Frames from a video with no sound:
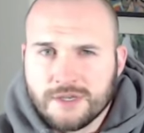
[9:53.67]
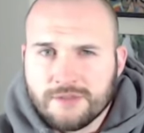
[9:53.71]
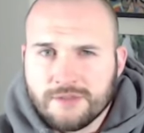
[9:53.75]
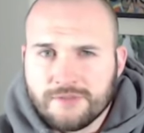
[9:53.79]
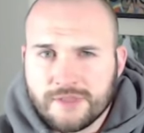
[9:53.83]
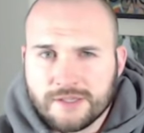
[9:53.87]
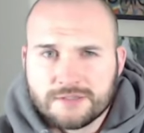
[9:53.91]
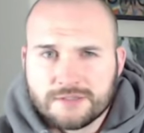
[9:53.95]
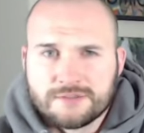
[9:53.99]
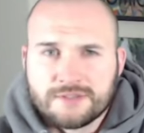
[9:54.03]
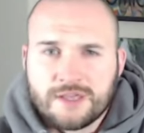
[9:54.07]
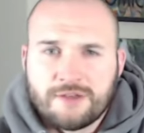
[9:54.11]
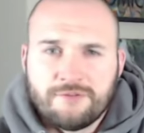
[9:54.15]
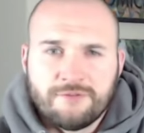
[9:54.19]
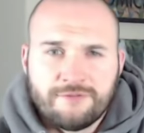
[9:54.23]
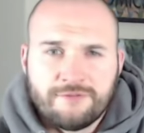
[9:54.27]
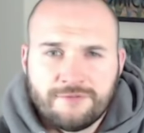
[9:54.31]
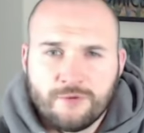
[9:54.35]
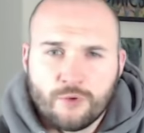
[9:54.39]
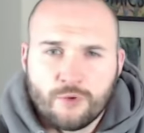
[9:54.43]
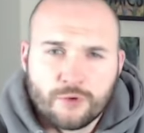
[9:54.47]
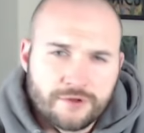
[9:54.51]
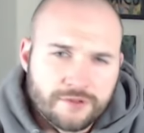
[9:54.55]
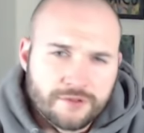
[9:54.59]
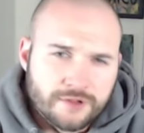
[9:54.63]
they'll send
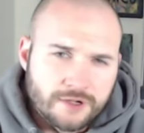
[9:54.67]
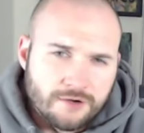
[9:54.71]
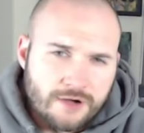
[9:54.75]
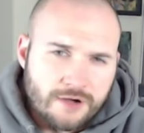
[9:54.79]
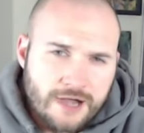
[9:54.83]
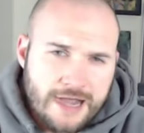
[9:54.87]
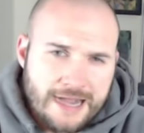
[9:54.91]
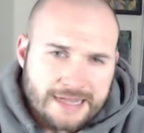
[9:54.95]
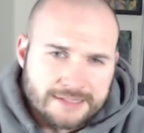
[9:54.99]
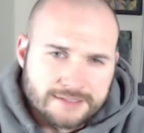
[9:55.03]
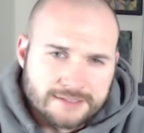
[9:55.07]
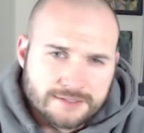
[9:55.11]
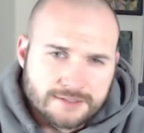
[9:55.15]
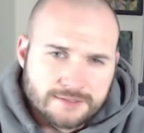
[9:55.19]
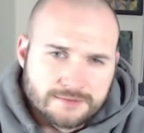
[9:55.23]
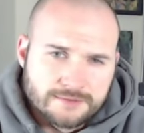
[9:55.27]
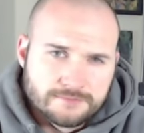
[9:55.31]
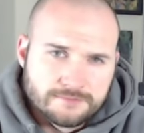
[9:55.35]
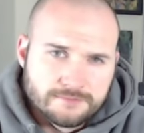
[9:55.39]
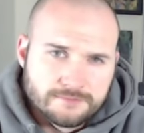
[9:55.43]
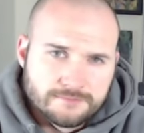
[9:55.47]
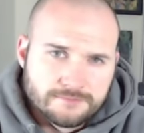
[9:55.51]
four to the glass.